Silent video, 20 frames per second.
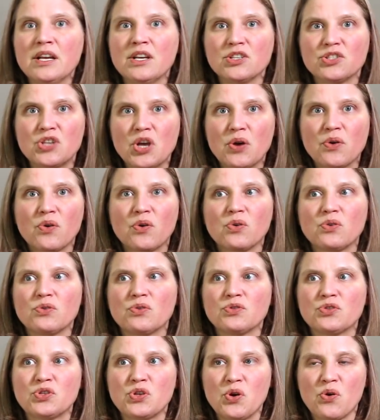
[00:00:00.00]

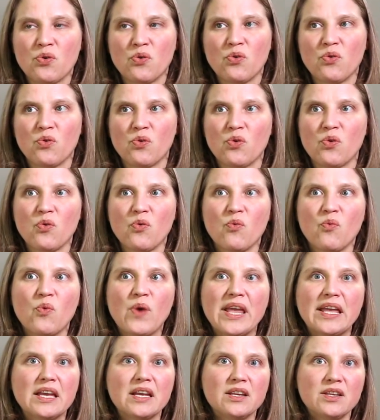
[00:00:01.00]
So
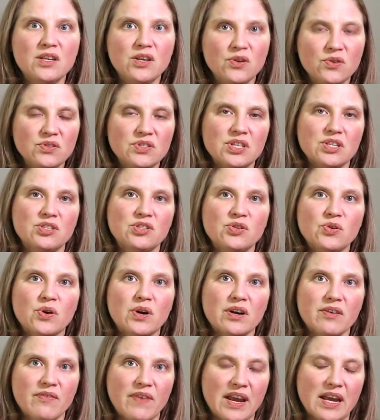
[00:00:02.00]
we can use this to
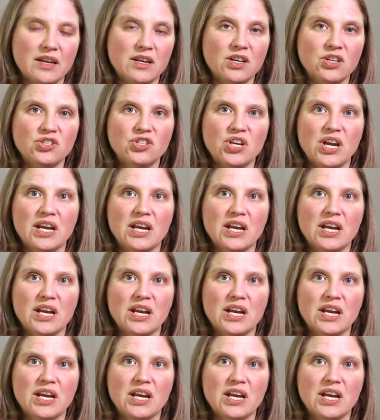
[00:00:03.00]
our advantage,